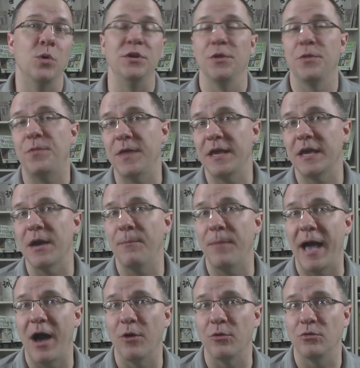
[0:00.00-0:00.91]
When you think
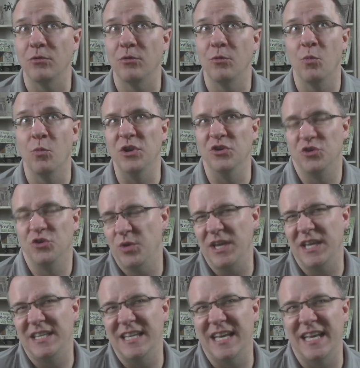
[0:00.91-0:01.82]
about when you're
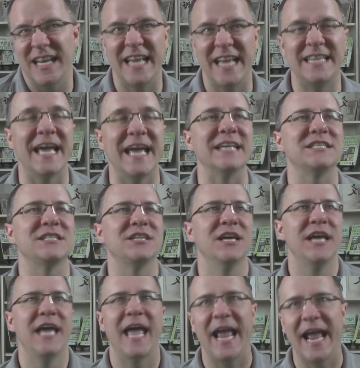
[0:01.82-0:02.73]
doing a DNA
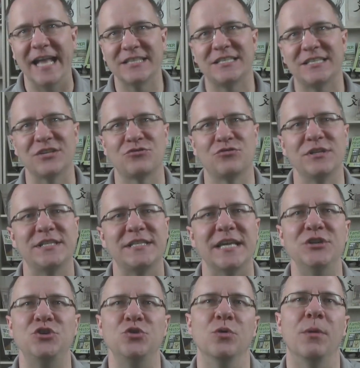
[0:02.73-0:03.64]
test, Ancestry
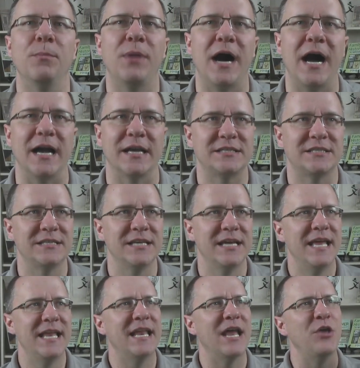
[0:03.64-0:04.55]
sends you a box.
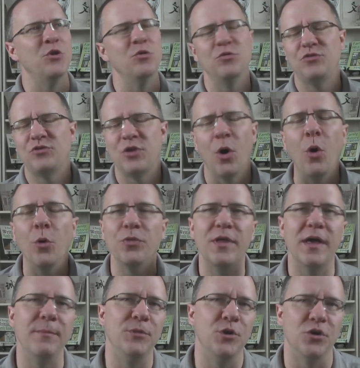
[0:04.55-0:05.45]
Now, you
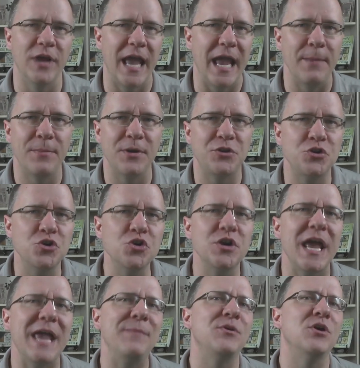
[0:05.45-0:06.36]
told them your name, but
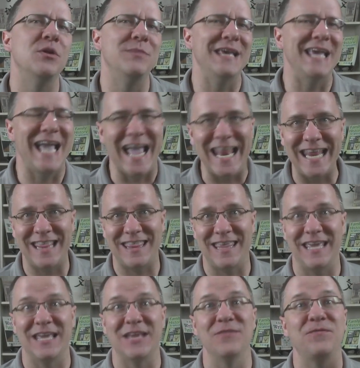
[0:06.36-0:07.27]
your name could be anything.